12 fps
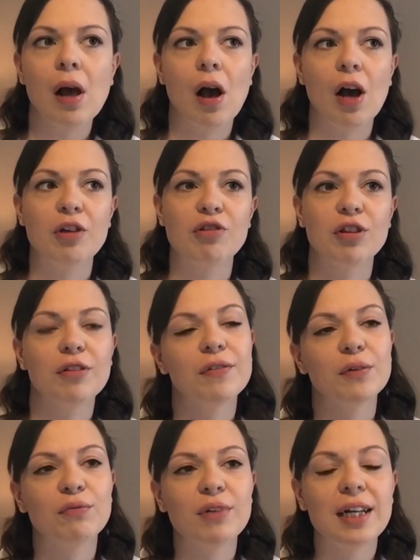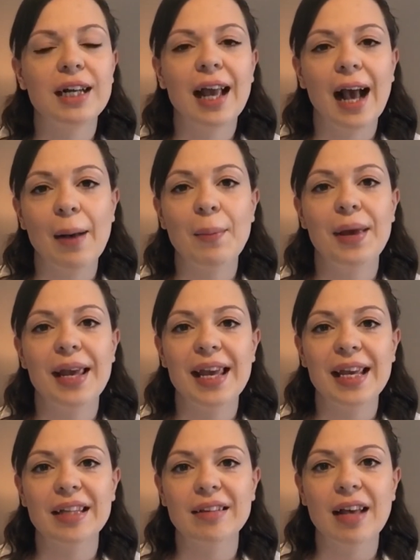I just feel really happy,
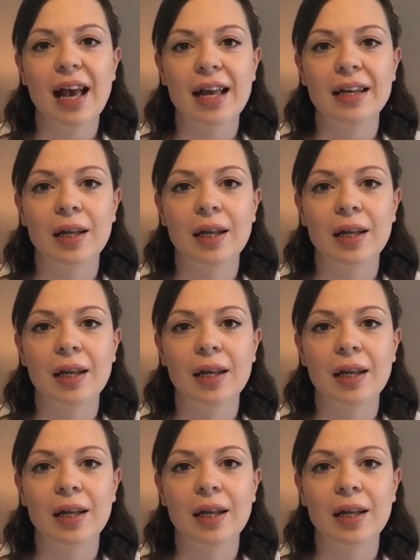content.